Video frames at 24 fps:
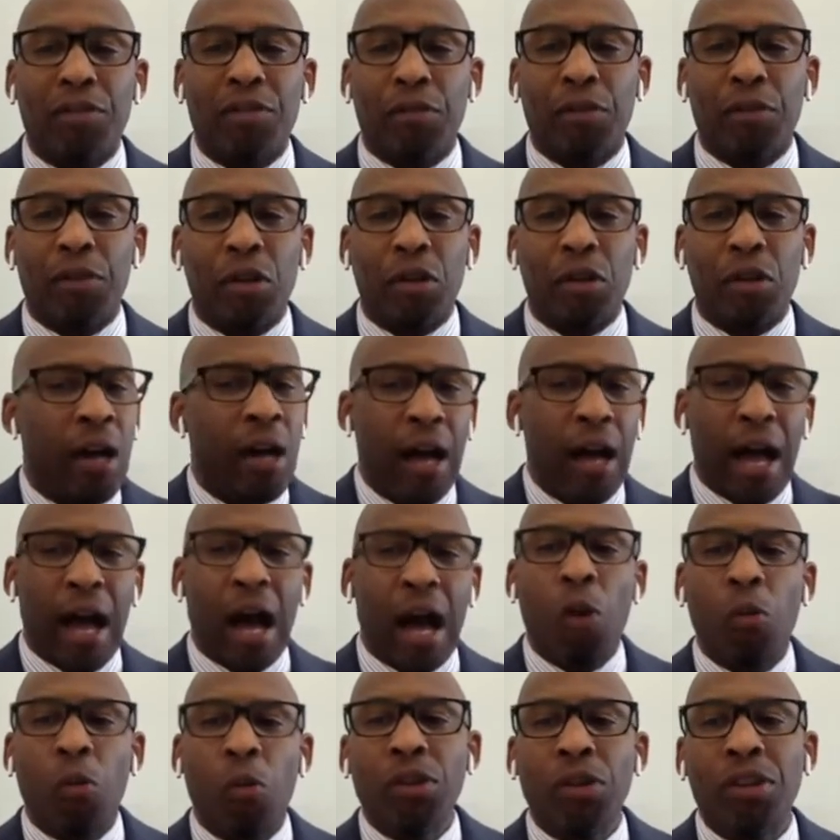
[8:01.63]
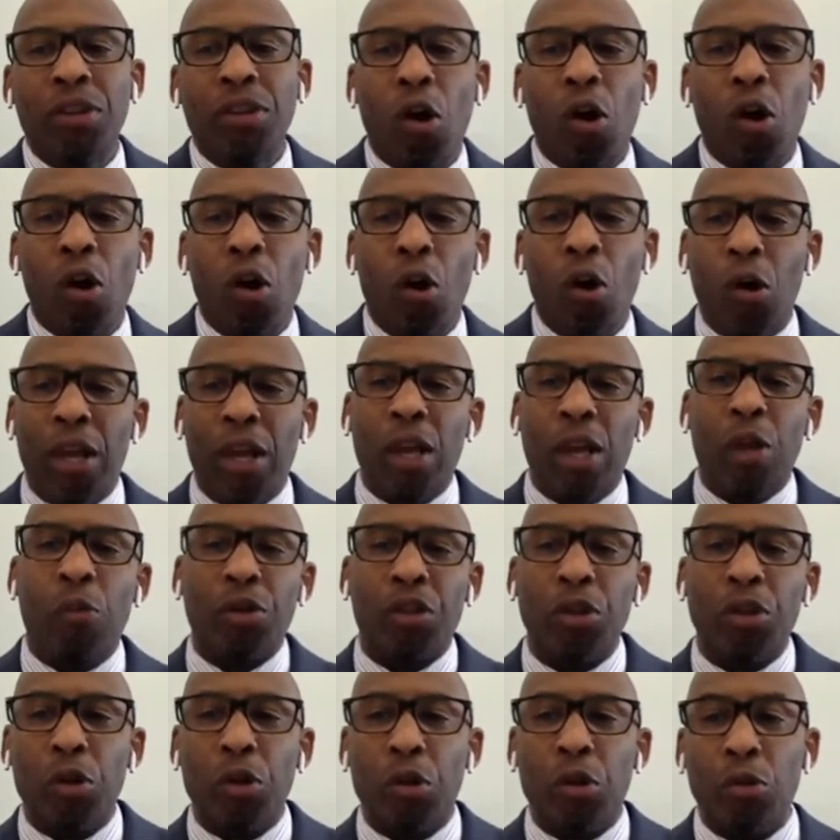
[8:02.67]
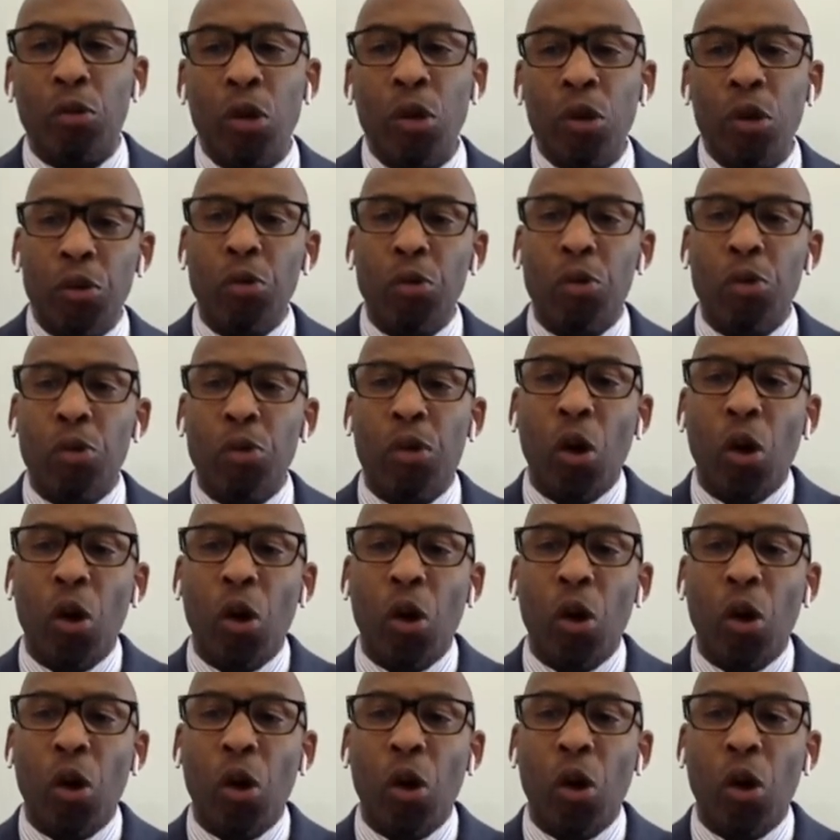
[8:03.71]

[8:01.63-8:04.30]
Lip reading: Jacksonville. Out with the old, in with the new.